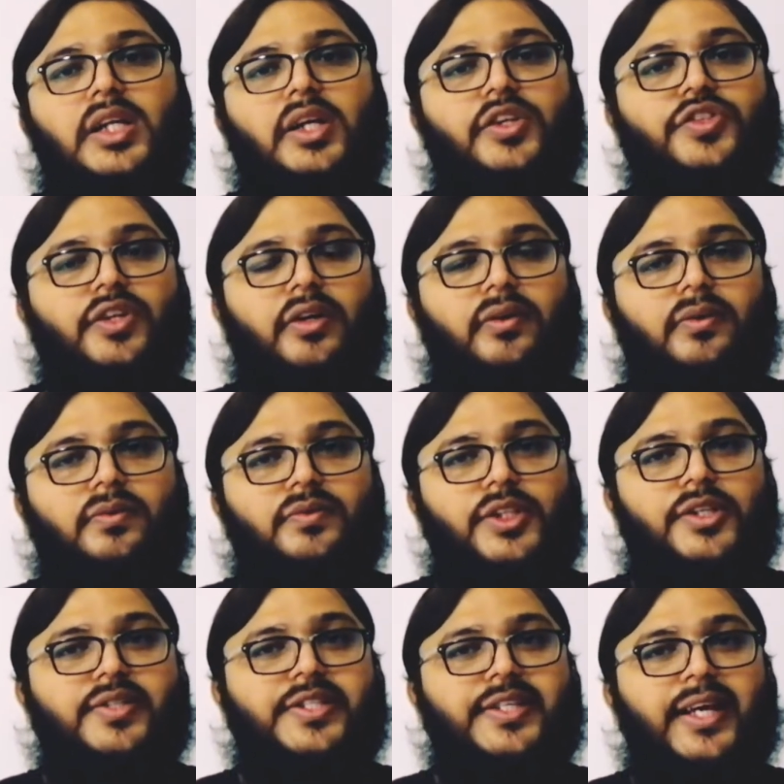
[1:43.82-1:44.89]
So
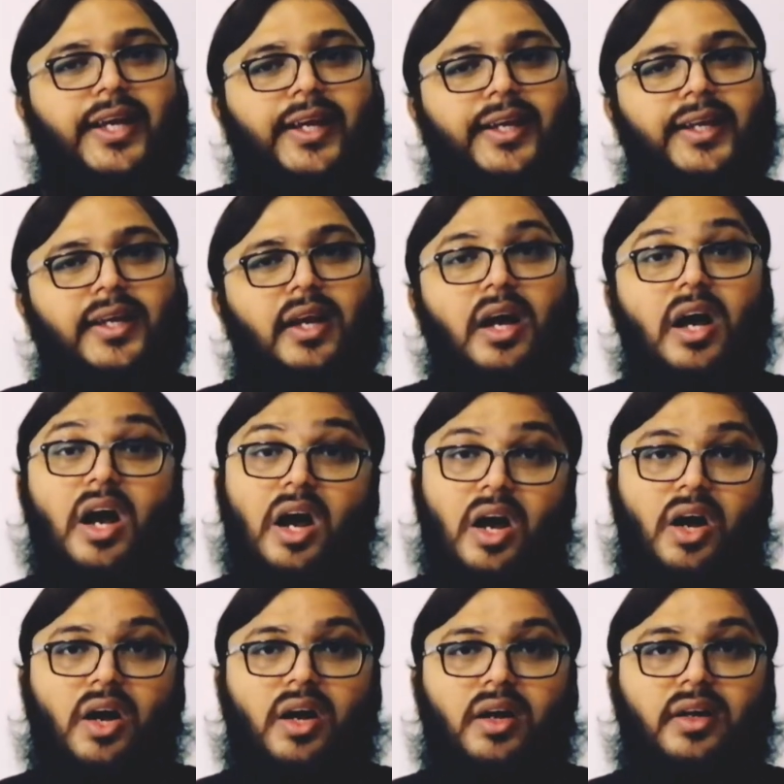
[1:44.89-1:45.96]
you say
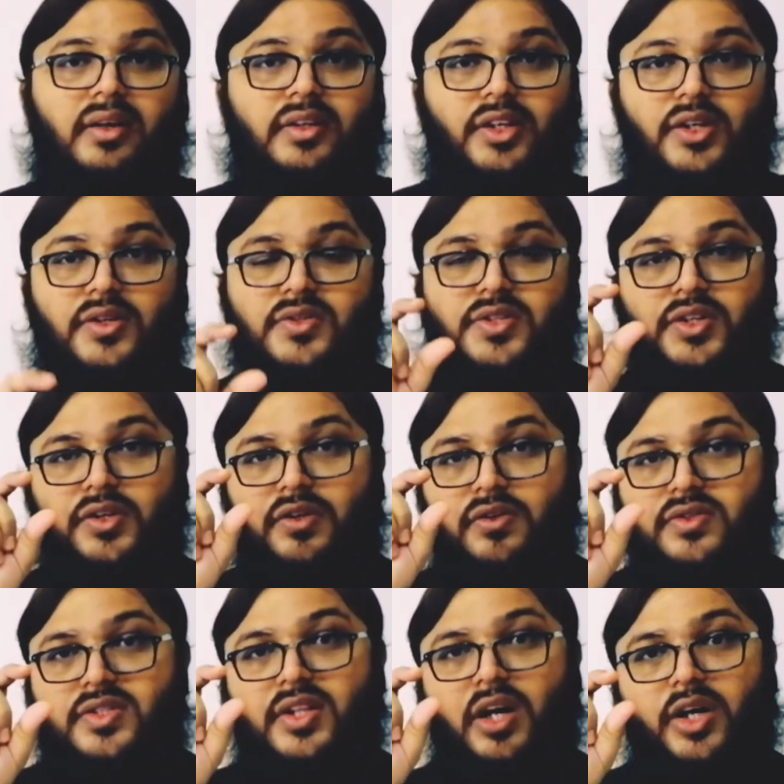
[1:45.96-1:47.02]
you
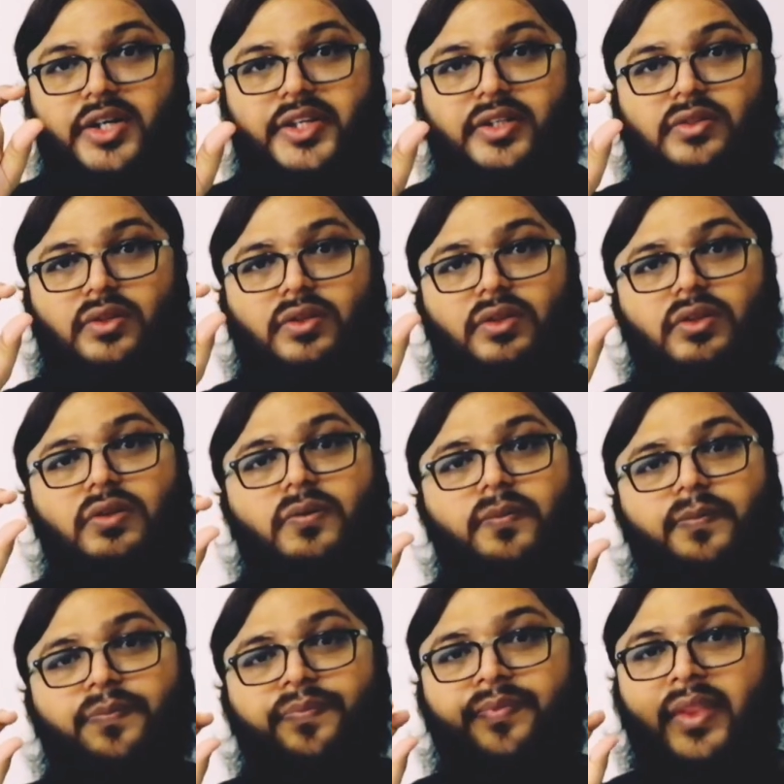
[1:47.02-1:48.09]
use the article
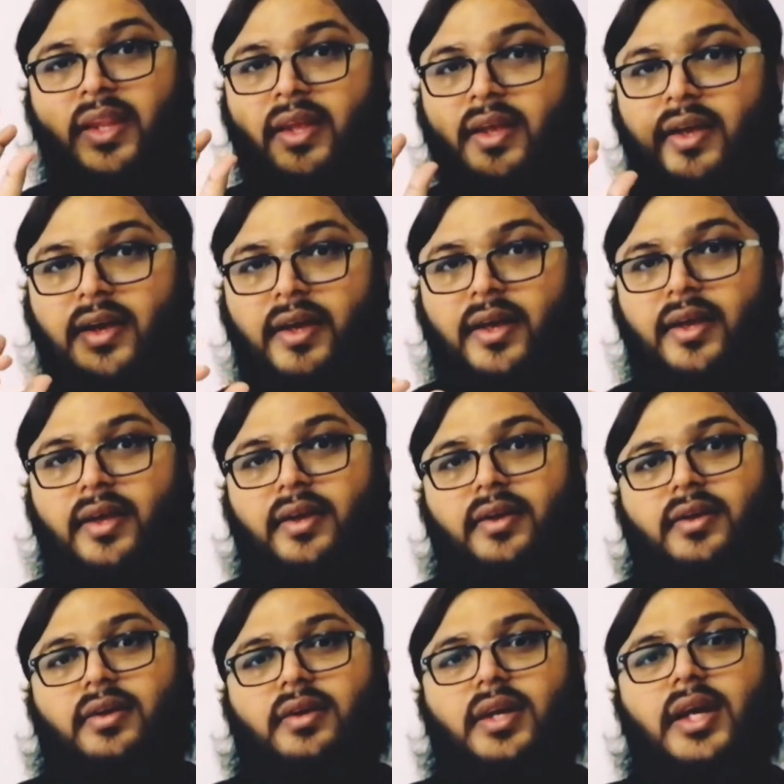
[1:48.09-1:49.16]

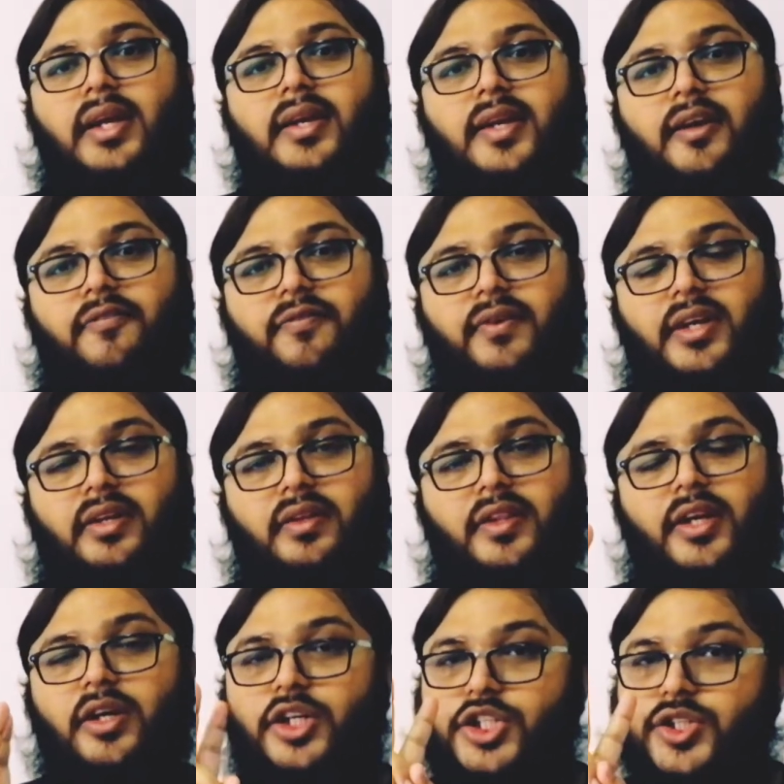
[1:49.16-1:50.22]
indefinite.
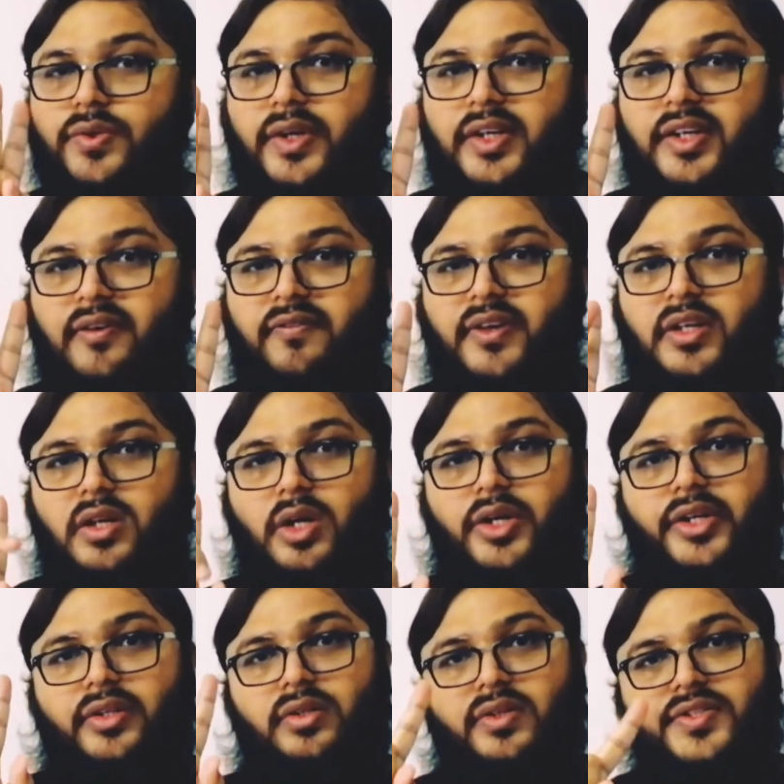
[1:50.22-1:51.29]
There are two indefinite
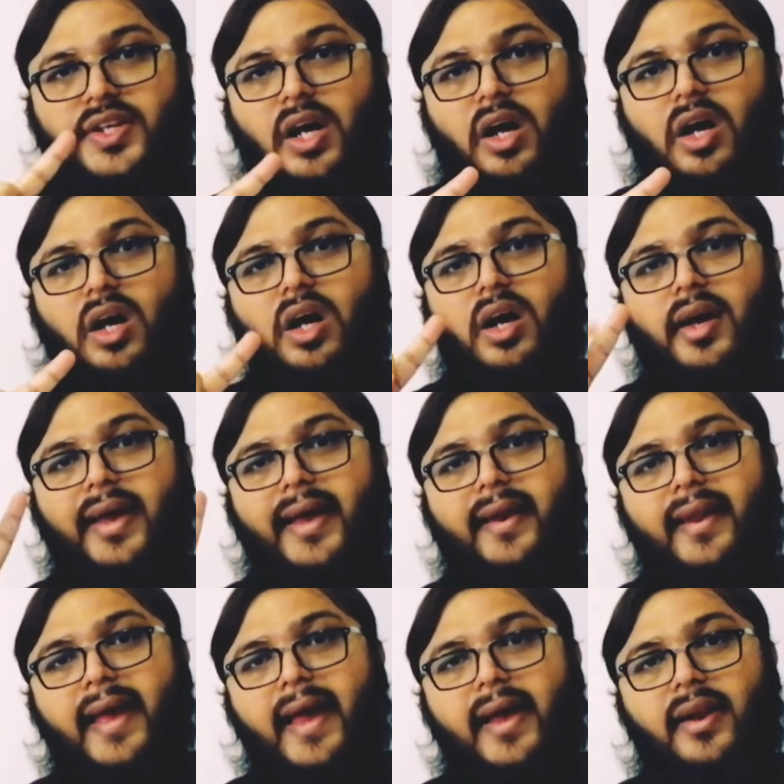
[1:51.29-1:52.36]
articles, and
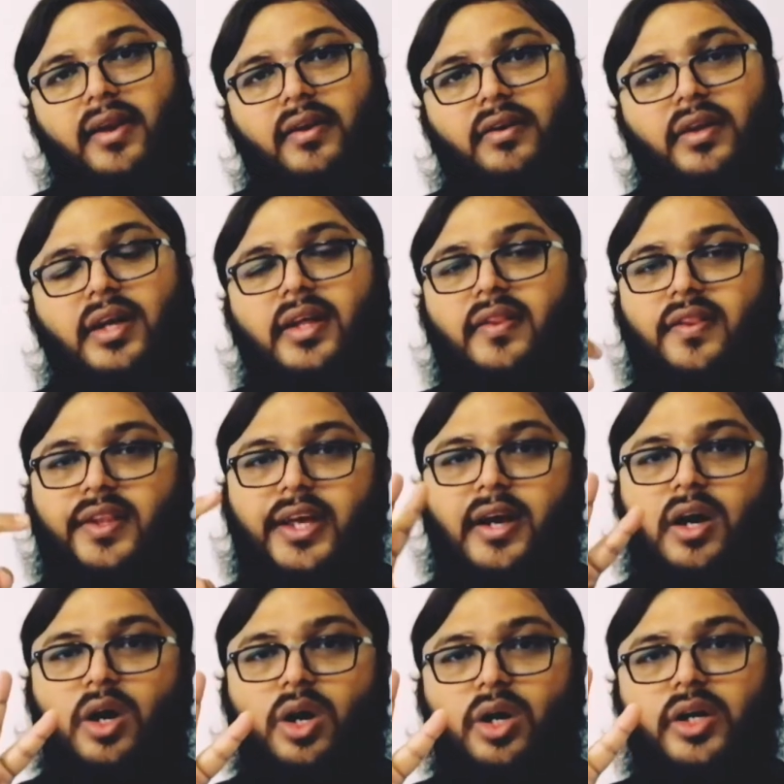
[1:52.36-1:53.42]
an. They
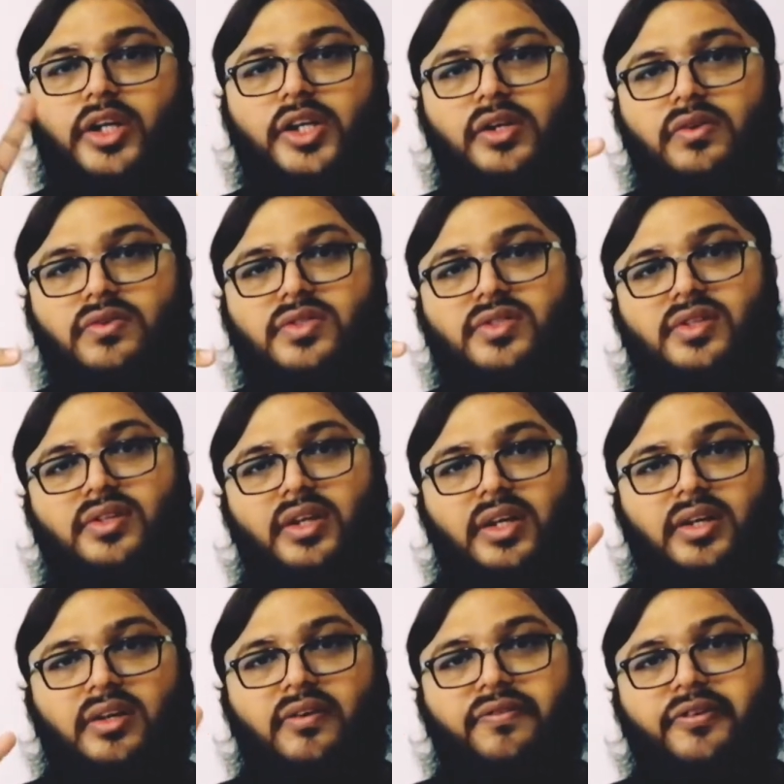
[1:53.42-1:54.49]
are used
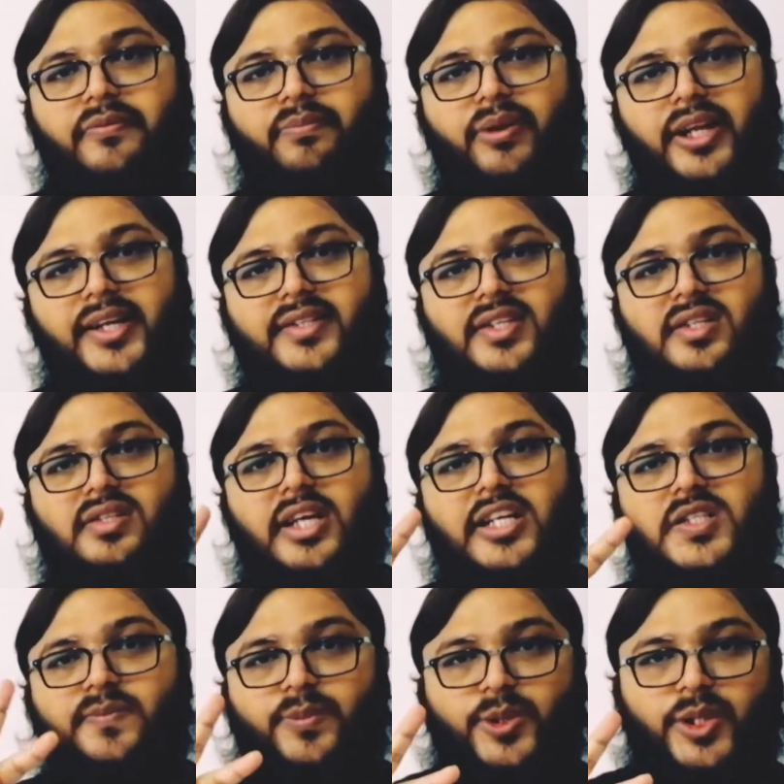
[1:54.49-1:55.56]
in different places
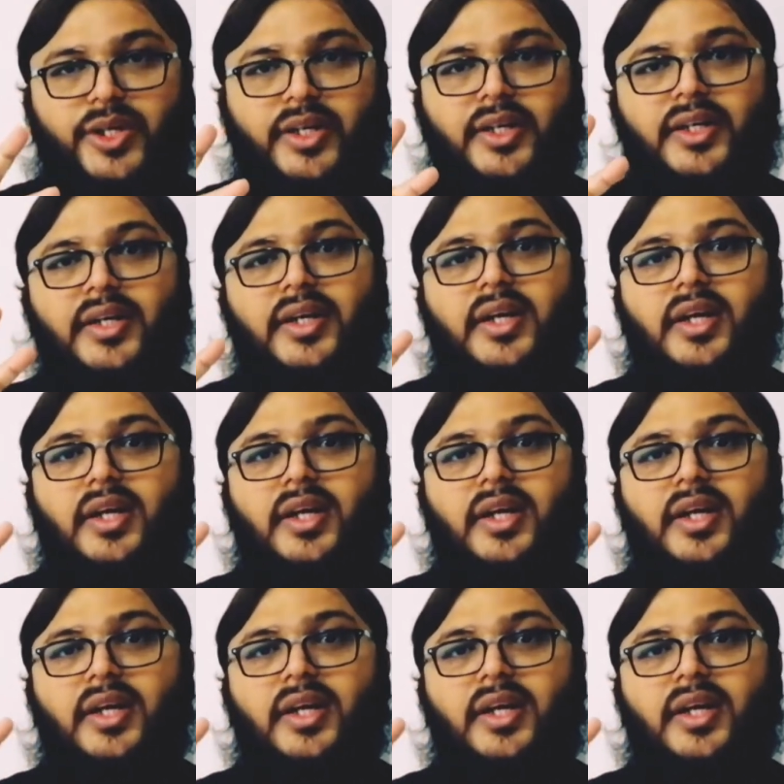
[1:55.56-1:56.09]
as per